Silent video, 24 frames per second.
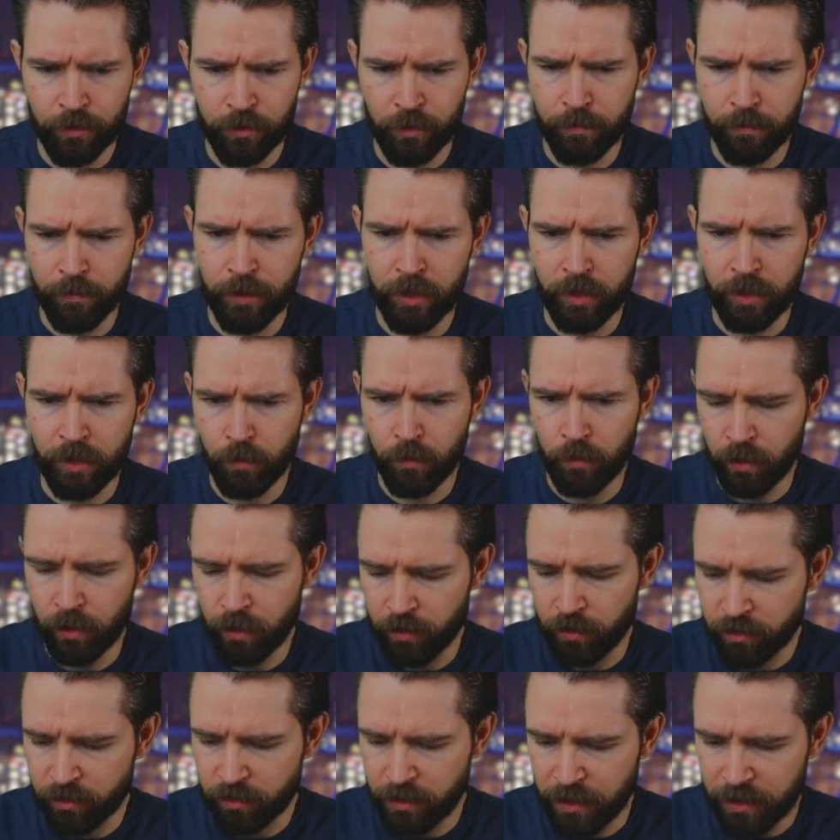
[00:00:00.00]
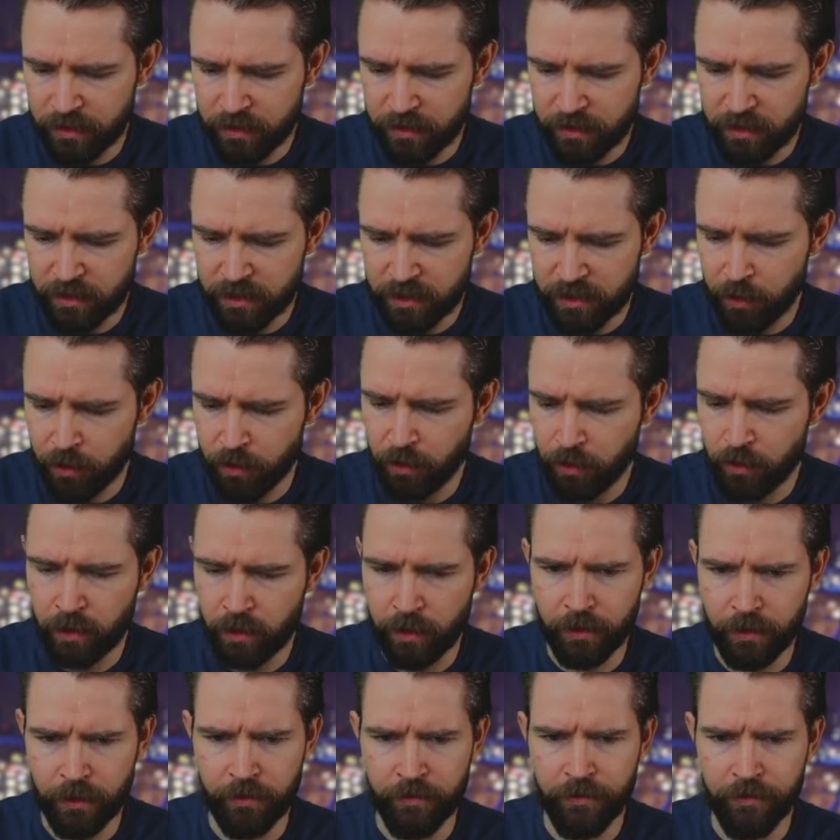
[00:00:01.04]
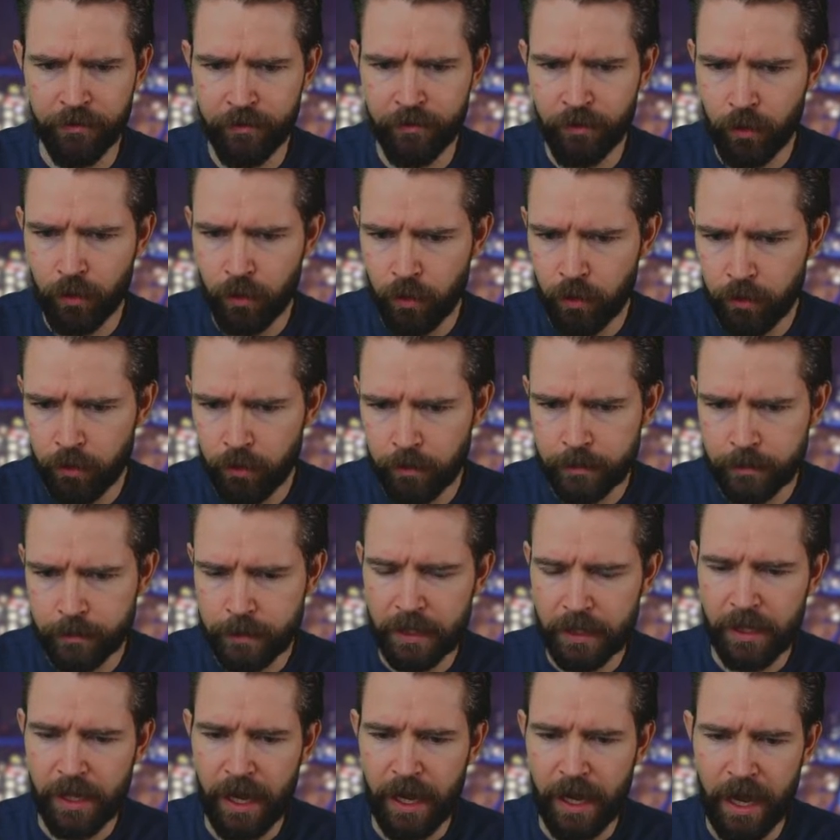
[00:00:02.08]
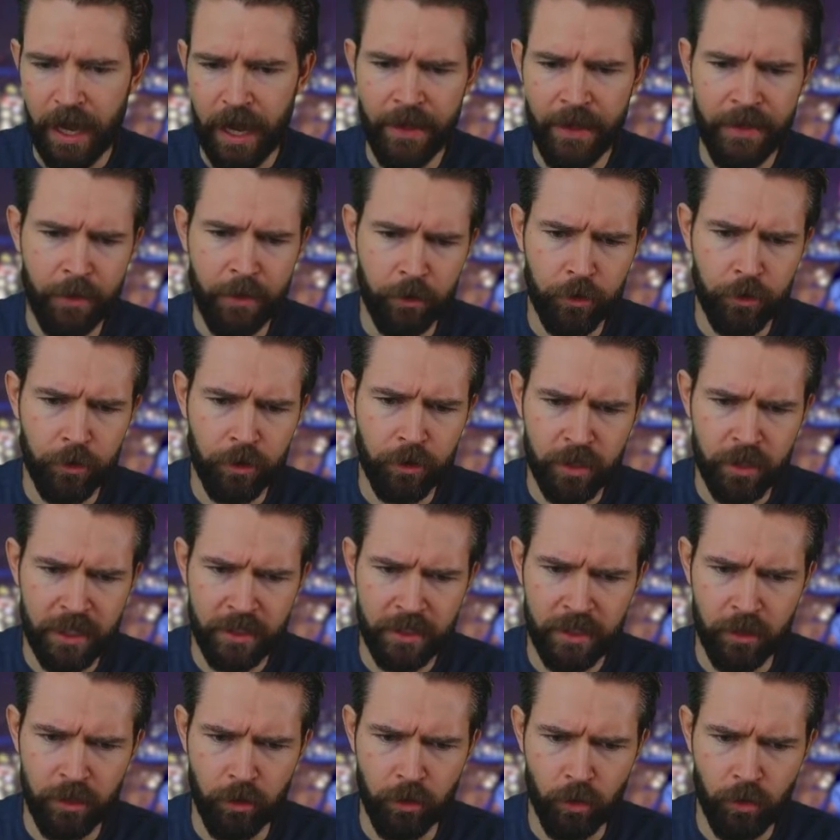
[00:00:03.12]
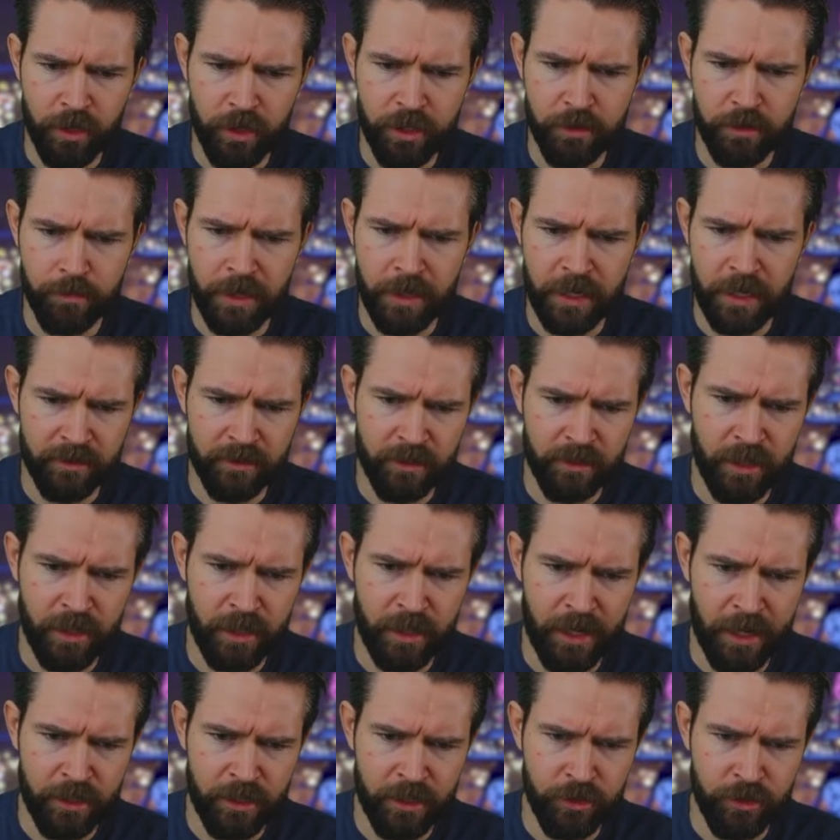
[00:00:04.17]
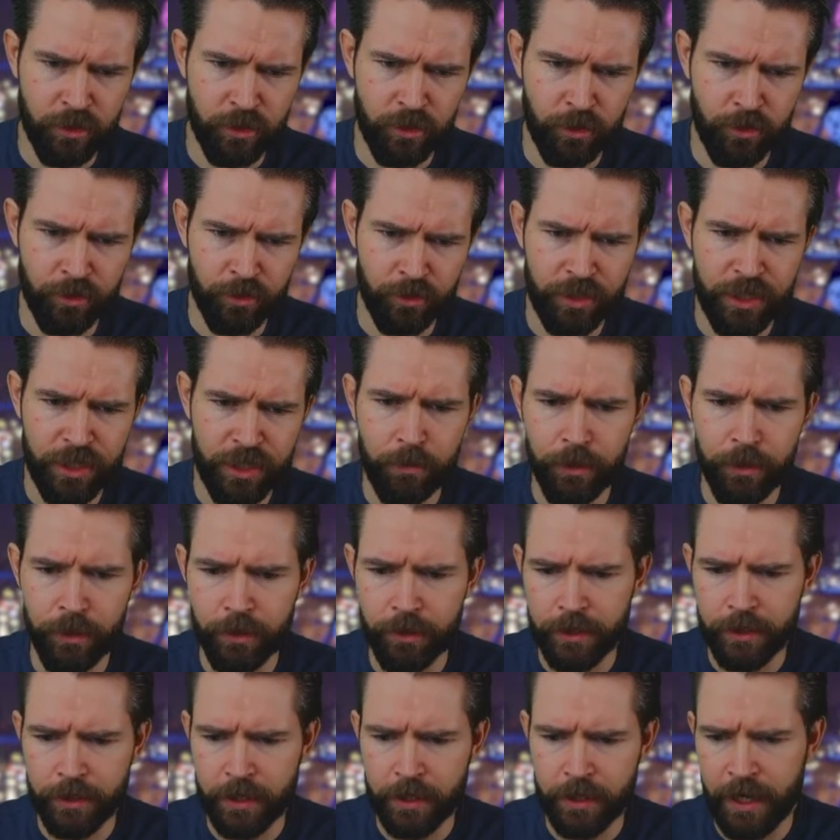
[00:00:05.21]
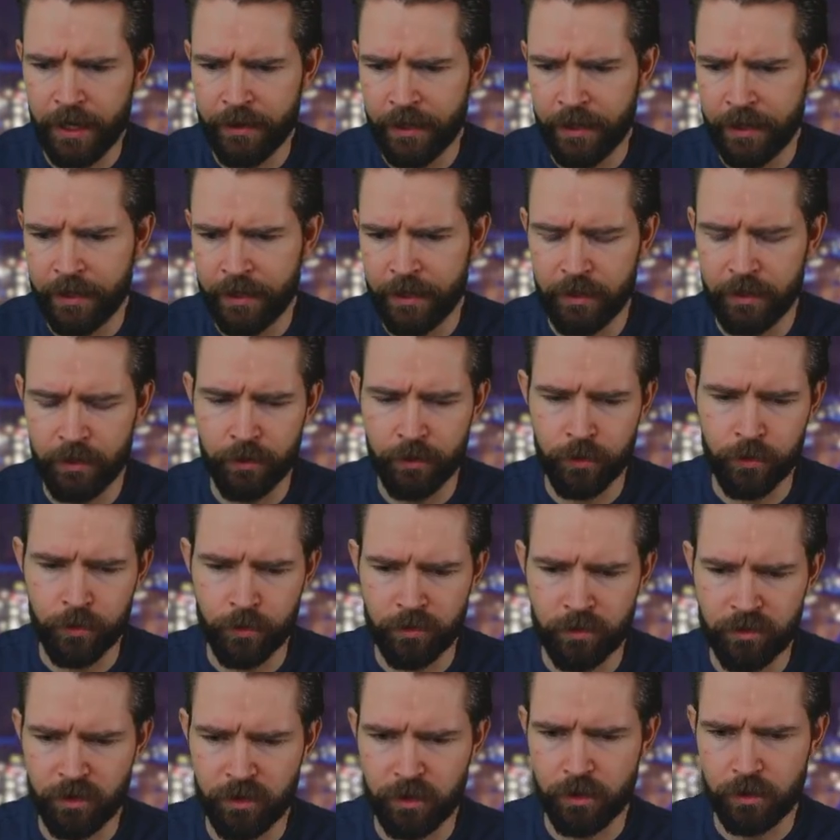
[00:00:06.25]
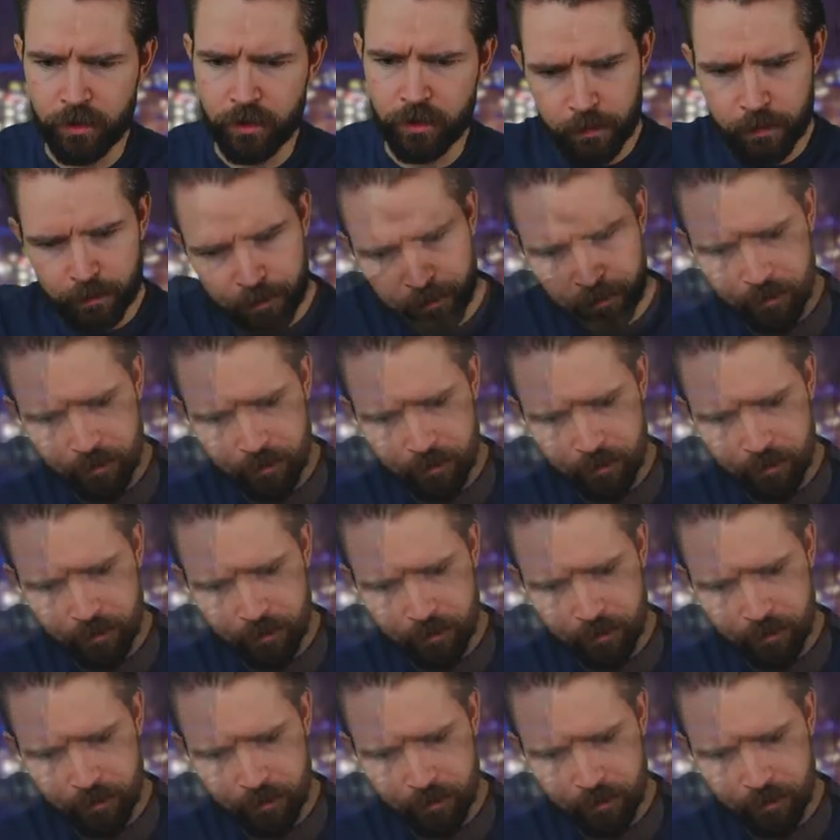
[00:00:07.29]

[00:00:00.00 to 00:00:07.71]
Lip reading: number was semicolon and 4. And then we're going to click the little question marks there and choose D word, and then hit new search.